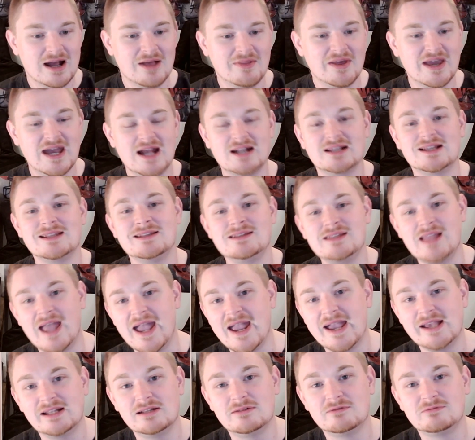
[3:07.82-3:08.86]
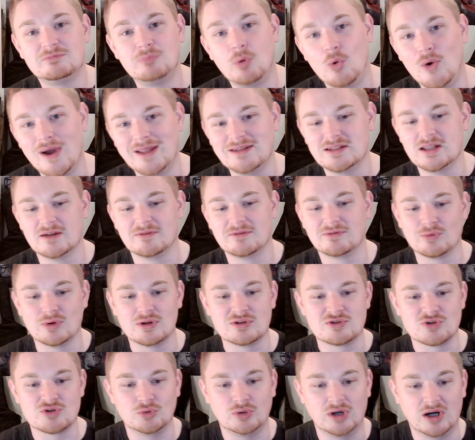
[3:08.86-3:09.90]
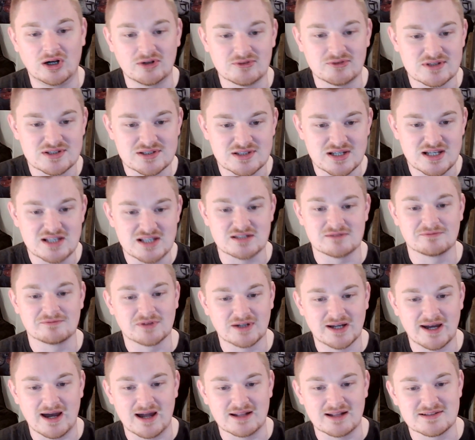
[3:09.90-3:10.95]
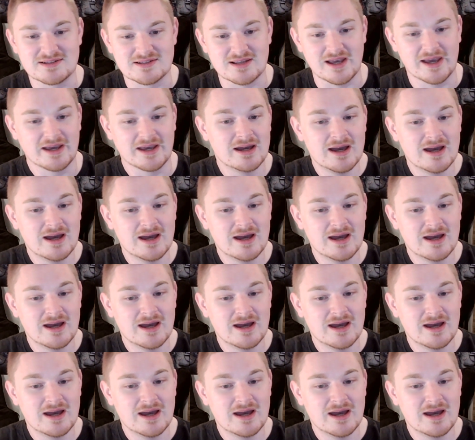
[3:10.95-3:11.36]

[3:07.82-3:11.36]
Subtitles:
They had a negative point differential on the season, for God's sake.